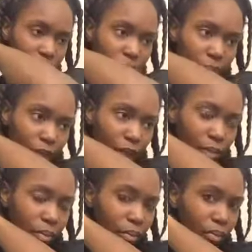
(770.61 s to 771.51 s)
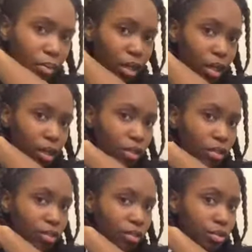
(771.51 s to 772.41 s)
to be able
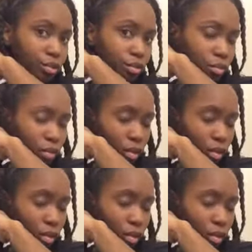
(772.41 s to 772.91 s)
to